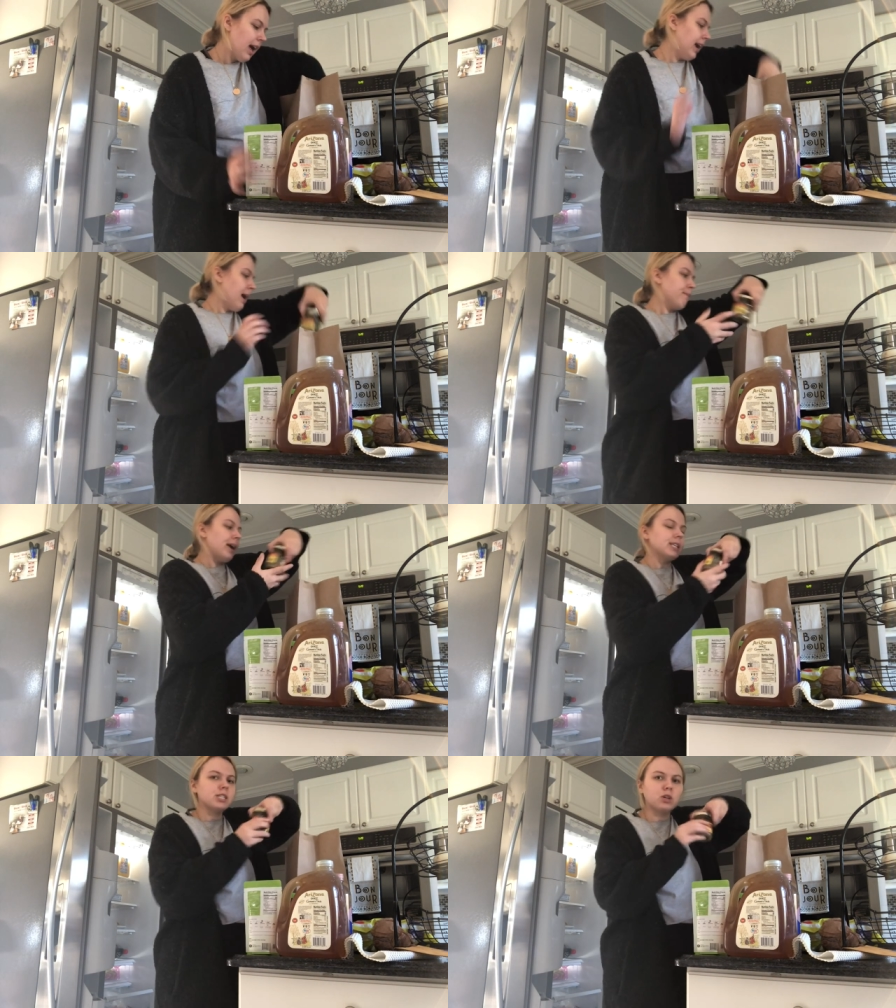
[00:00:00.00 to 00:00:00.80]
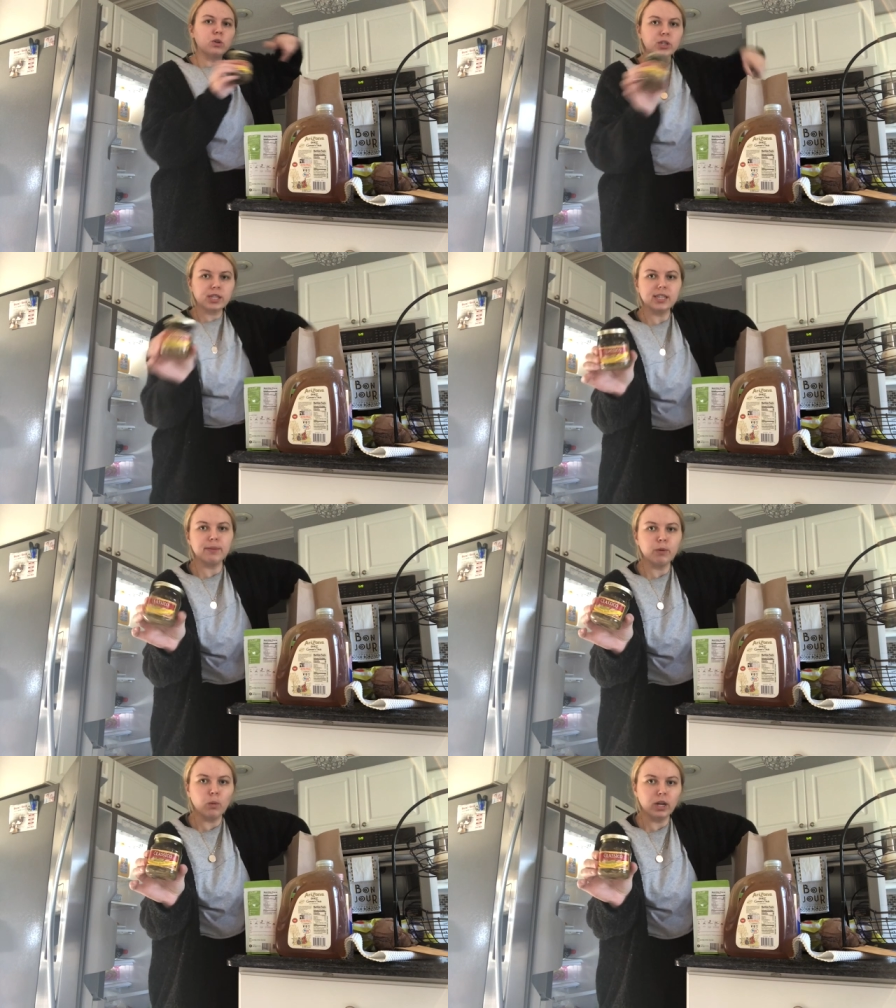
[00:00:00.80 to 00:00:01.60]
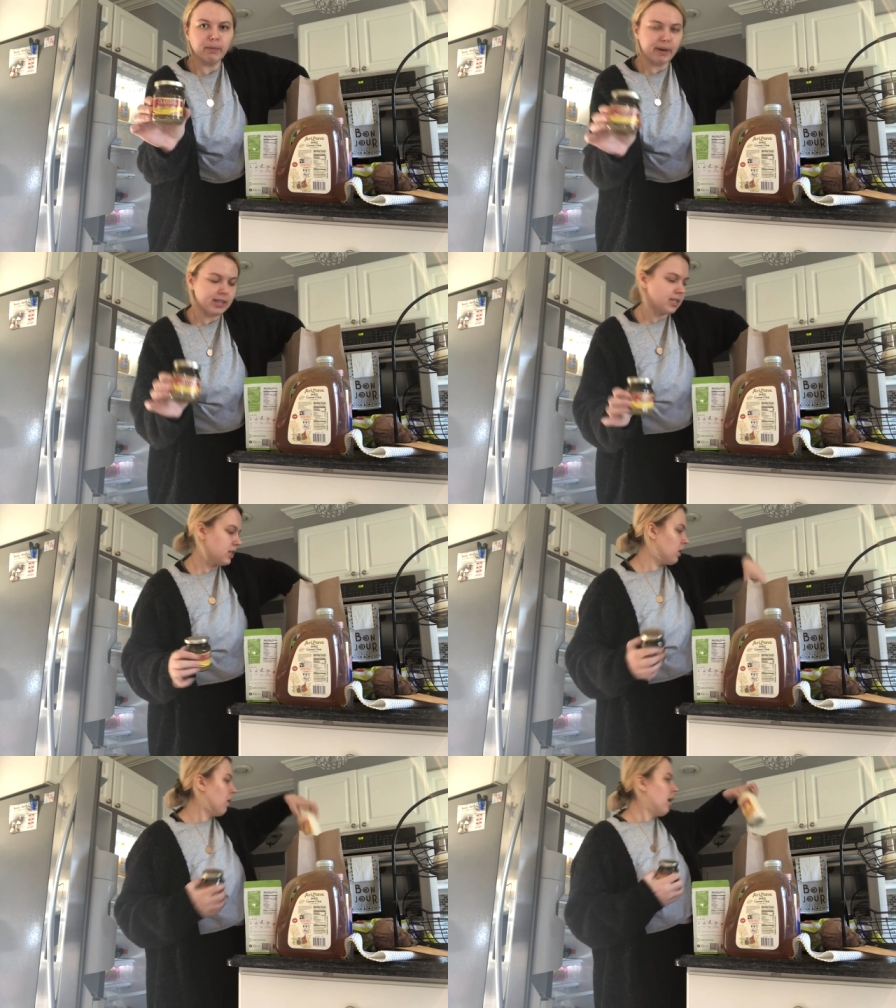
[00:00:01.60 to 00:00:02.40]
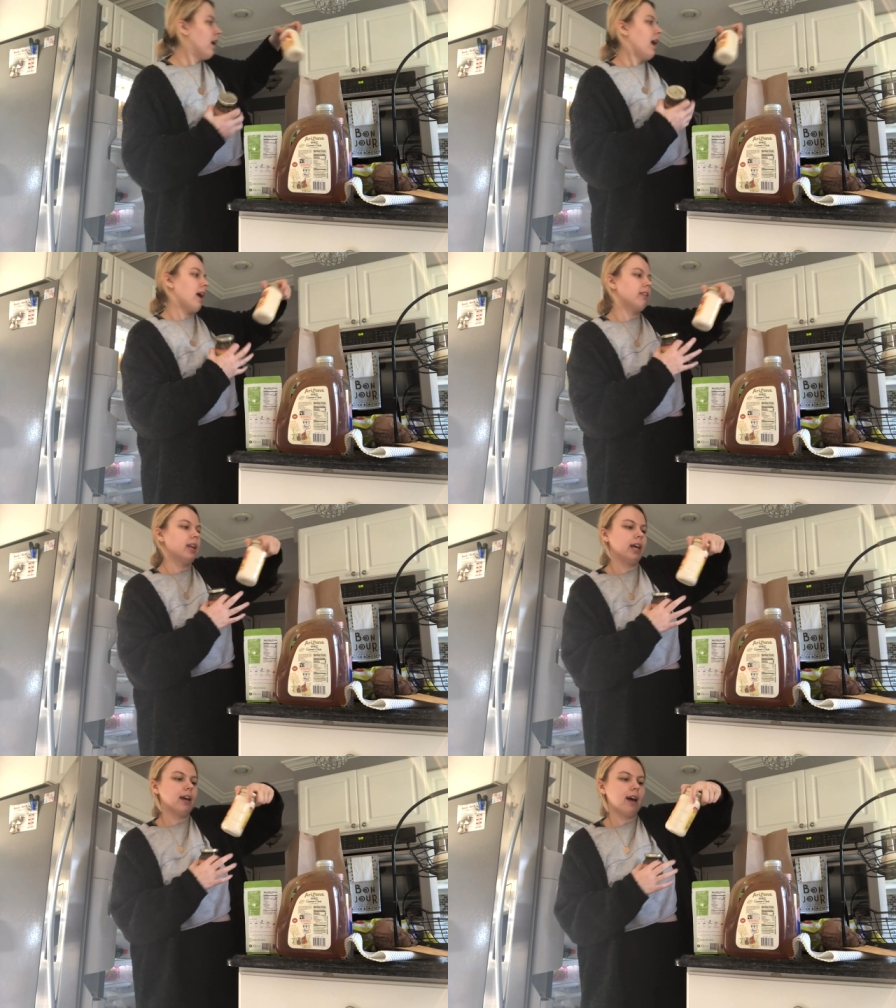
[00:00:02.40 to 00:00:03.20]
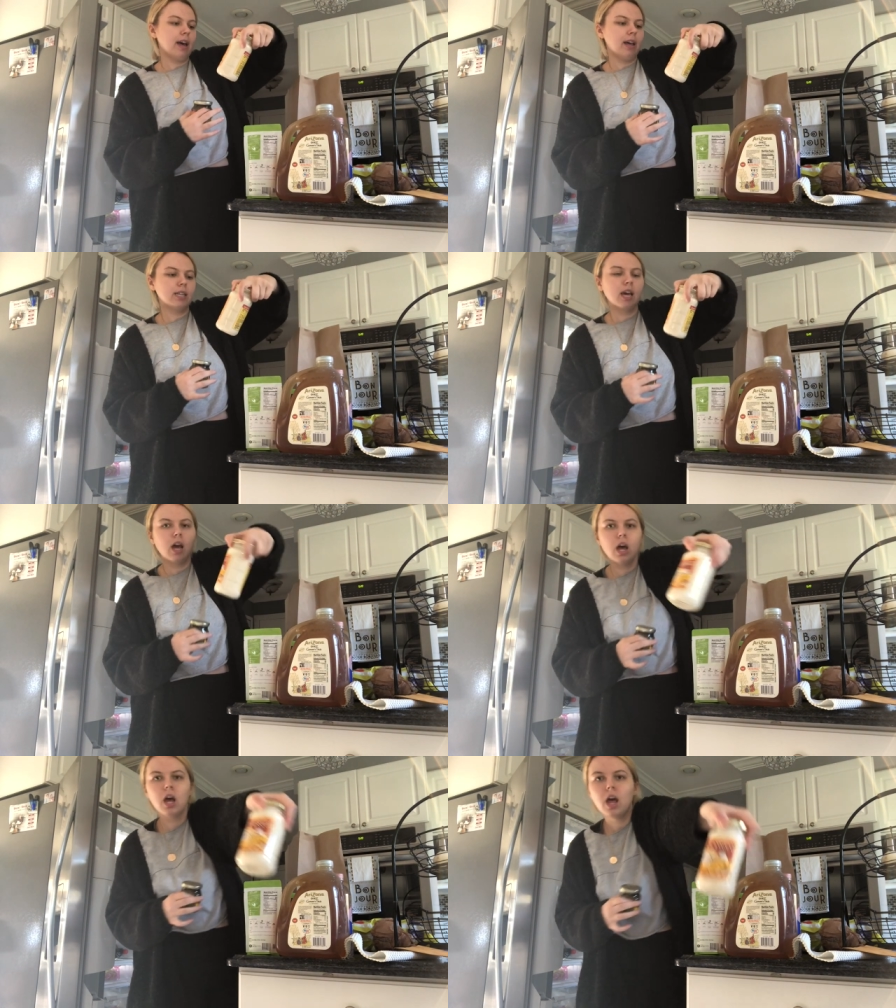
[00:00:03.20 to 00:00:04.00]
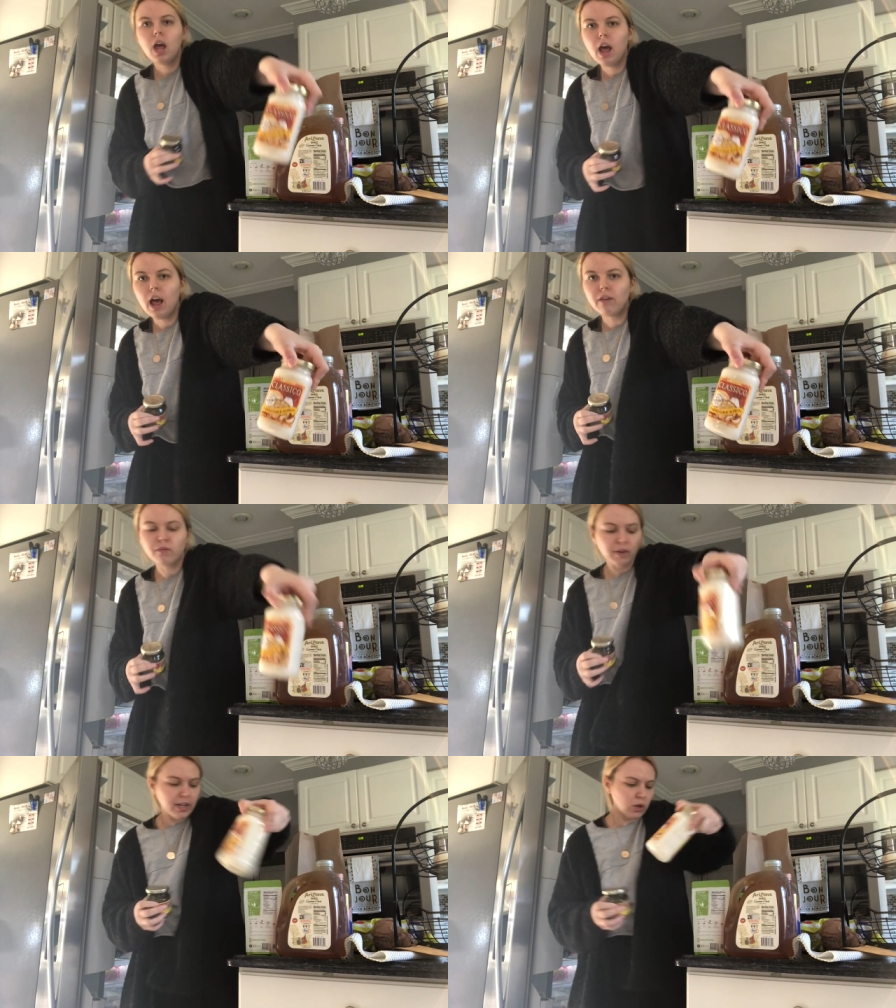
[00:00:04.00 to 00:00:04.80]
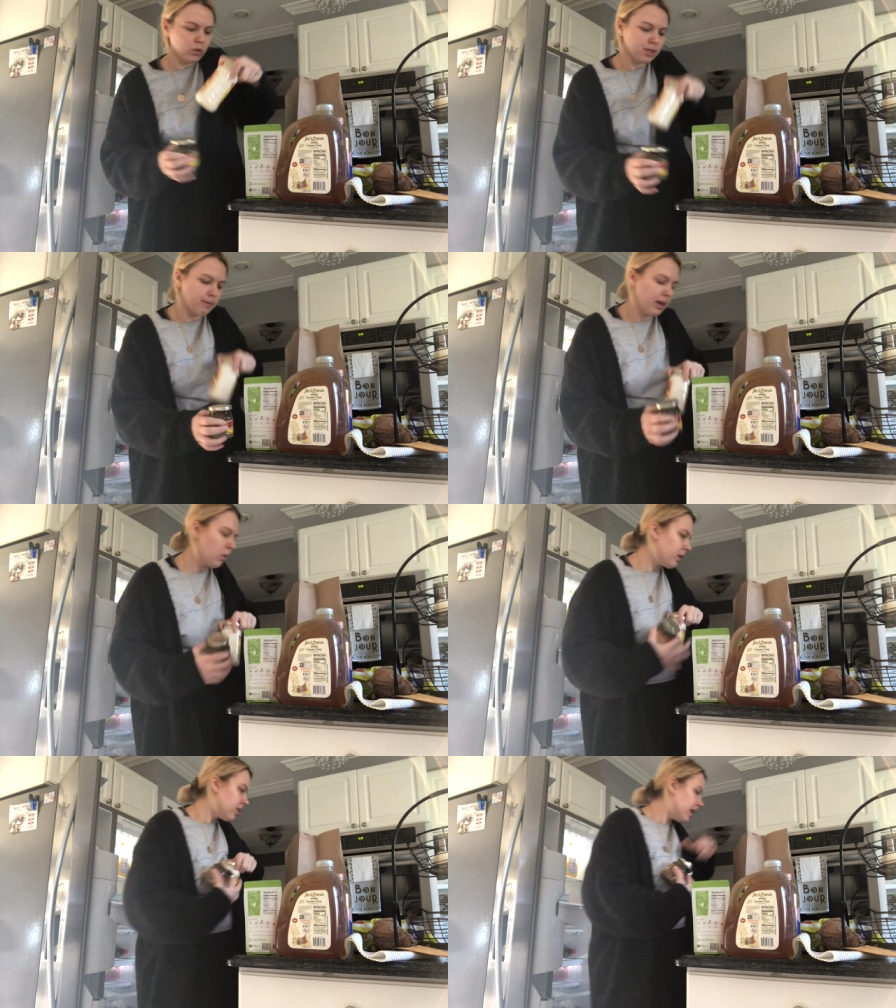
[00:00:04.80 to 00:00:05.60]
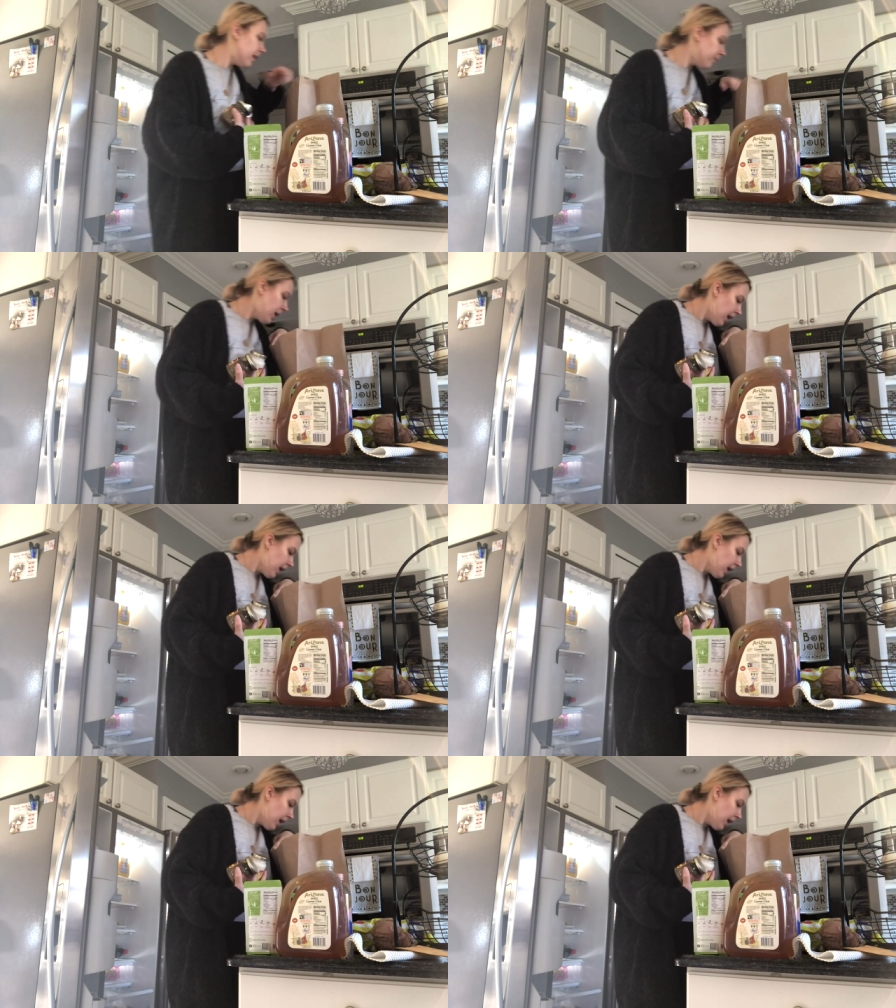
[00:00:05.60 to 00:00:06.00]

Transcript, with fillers: got pesto just because I've been wanting pesto. And then I got Alfredo to make with it.